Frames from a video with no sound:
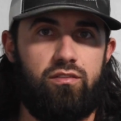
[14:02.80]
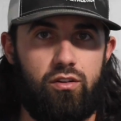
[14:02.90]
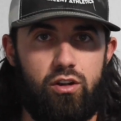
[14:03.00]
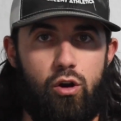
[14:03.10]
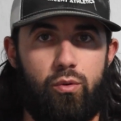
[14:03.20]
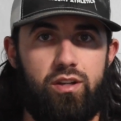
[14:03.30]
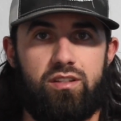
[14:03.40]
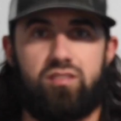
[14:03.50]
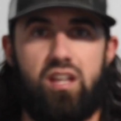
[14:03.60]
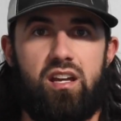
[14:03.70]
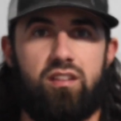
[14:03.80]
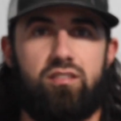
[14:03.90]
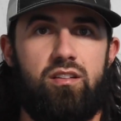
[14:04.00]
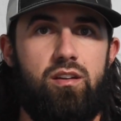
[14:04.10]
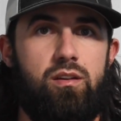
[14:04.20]
even know were in the
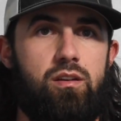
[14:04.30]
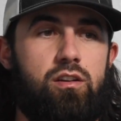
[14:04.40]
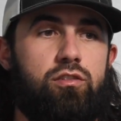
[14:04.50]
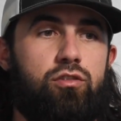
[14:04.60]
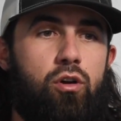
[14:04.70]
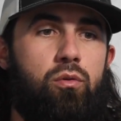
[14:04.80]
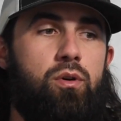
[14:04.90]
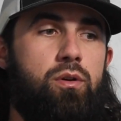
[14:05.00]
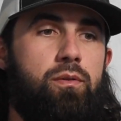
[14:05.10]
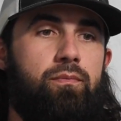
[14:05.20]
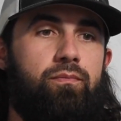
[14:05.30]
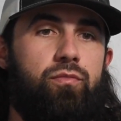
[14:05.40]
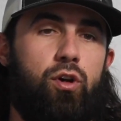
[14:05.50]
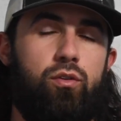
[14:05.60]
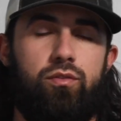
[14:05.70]
stands. So
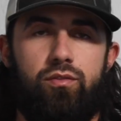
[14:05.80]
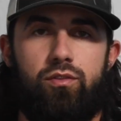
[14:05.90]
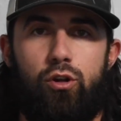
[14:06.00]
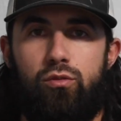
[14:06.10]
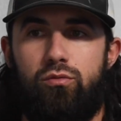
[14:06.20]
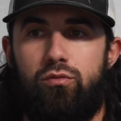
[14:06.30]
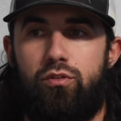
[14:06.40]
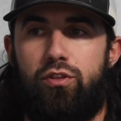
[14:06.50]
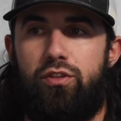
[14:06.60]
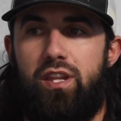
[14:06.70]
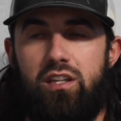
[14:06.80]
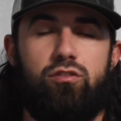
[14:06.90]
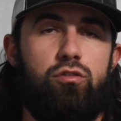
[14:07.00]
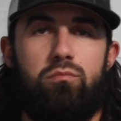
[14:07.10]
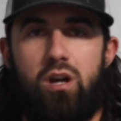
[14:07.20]
don't think
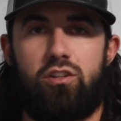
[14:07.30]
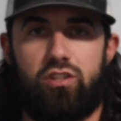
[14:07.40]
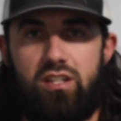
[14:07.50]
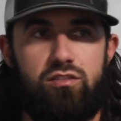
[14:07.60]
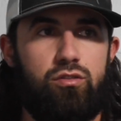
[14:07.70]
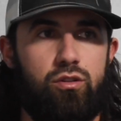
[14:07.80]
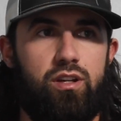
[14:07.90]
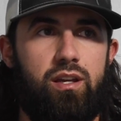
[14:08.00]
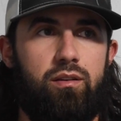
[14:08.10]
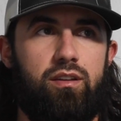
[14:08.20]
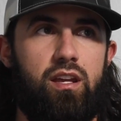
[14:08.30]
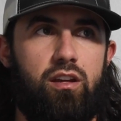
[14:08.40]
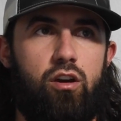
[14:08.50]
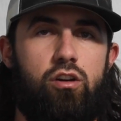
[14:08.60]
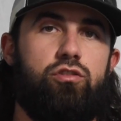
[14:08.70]
too much into it and
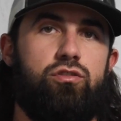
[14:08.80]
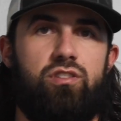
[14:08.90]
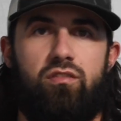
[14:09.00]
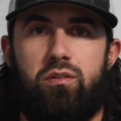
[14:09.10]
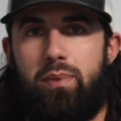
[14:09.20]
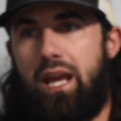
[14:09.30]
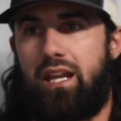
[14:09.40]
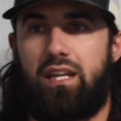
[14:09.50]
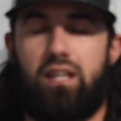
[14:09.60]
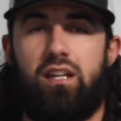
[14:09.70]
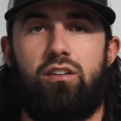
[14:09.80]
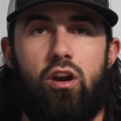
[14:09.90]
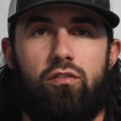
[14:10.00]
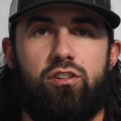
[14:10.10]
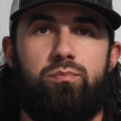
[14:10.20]
cause yourself to panic and get
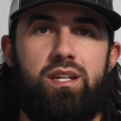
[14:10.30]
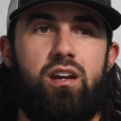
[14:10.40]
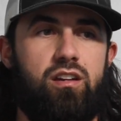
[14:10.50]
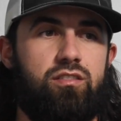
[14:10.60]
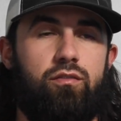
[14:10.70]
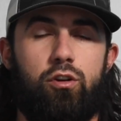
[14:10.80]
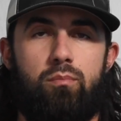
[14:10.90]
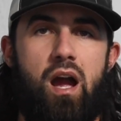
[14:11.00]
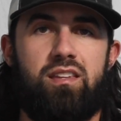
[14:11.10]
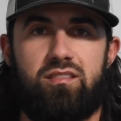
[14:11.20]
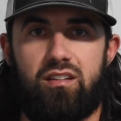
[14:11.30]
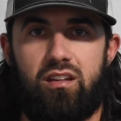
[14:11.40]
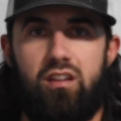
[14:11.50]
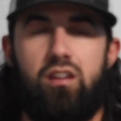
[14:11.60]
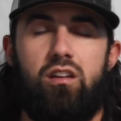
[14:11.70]
nervous because of your mindset.
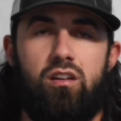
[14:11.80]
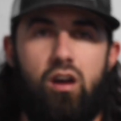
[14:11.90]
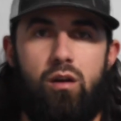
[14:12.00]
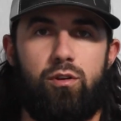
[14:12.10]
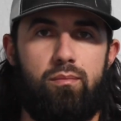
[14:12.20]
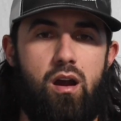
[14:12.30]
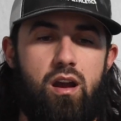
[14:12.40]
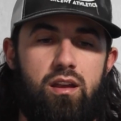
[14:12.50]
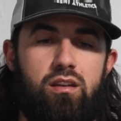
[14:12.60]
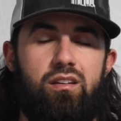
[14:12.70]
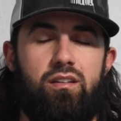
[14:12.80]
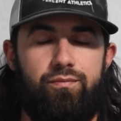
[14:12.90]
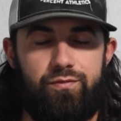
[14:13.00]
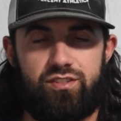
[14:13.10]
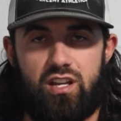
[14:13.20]
Calm your mind,
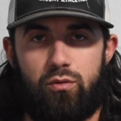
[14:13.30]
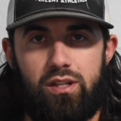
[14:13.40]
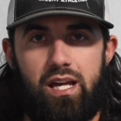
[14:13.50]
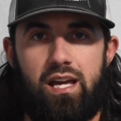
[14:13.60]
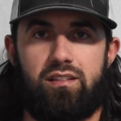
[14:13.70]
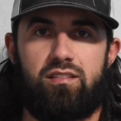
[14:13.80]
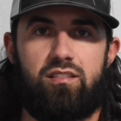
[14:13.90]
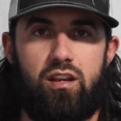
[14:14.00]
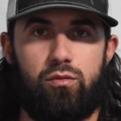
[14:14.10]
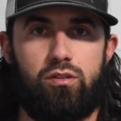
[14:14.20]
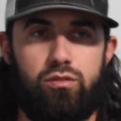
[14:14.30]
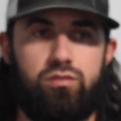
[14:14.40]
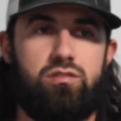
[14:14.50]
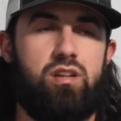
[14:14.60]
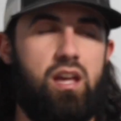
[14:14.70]
stay relaxed, stay
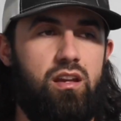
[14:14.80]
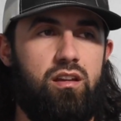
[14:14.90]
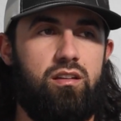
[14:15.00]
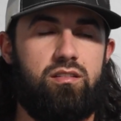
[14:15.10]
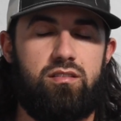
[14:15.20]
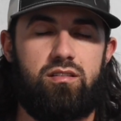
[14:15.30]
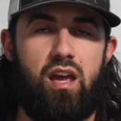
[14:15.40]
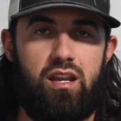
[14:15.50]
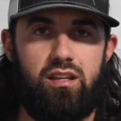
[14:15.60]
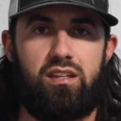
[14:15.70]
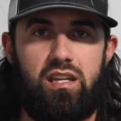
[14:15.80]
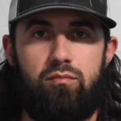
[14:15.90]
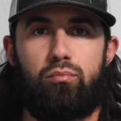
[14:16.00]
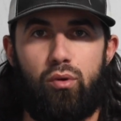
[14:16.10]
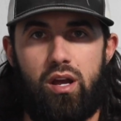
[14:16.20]
loose, take a
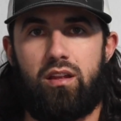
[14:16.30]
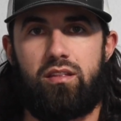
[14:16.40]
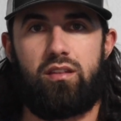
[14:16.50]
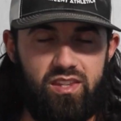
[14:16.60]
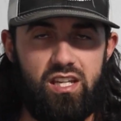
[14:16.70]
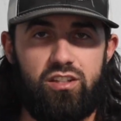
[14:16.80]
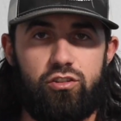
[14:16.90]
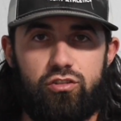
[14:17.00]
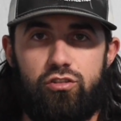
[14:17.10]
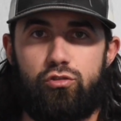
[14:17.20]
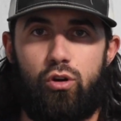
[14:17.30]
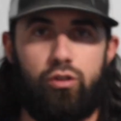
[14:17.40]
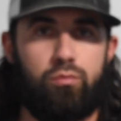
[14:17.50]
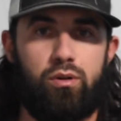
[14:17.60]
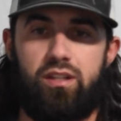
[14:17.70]
deep breath, and just control
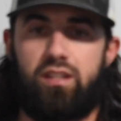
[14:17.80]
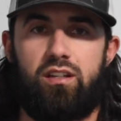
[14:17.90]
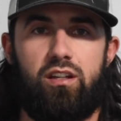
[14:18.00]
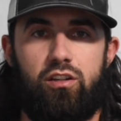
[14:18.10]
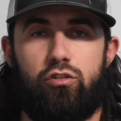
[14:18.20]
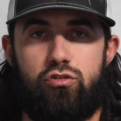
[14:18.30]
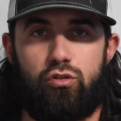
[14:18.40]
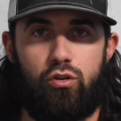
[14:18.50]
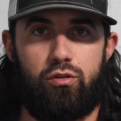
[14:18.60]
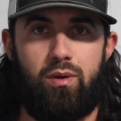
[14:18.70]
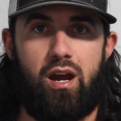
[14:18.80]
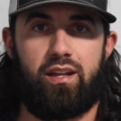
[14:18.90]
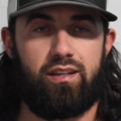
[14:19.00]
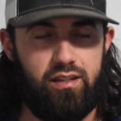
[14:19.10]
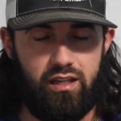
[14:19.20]
your breathing and control your
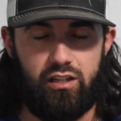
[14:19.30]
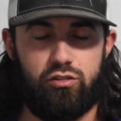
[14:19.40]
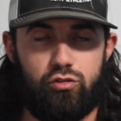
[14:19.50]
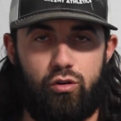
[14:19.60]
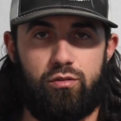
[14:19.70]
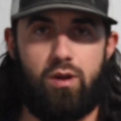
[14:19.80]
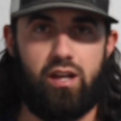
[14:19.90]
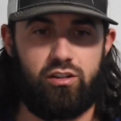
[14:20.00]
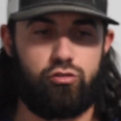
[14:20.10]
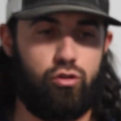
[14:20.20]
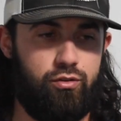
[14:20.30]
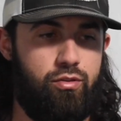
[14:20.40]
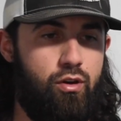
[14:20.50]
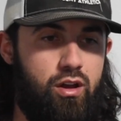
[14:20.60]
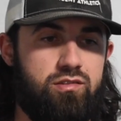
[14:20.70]
body and control your mind, control your
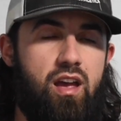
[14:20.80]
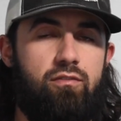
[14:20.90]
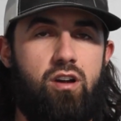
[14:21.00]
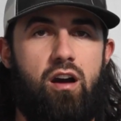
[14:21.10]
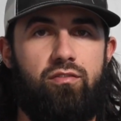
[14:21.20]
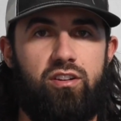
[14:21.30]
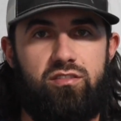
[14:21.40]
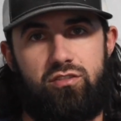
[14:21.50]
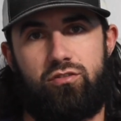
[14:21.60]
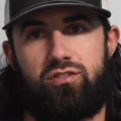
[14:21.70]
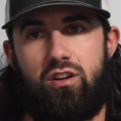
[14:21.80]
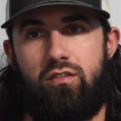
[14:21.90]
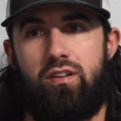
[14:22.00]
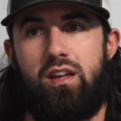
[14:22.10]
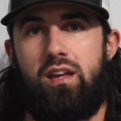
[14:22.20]
thoughts. Have confidence in
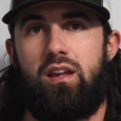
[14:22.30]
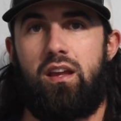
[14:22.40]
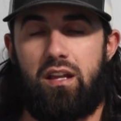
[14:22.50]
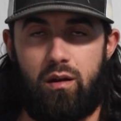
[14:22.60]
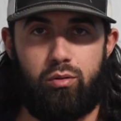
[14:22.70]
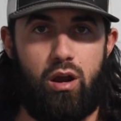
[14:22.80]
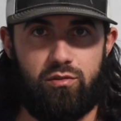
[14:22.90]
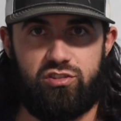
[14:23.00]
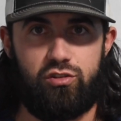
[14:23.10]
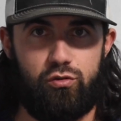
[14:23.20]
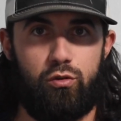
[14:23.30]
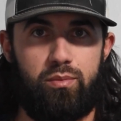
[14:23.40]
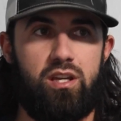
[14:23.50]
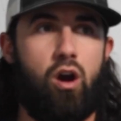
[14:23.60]
yourself, and I promise you will be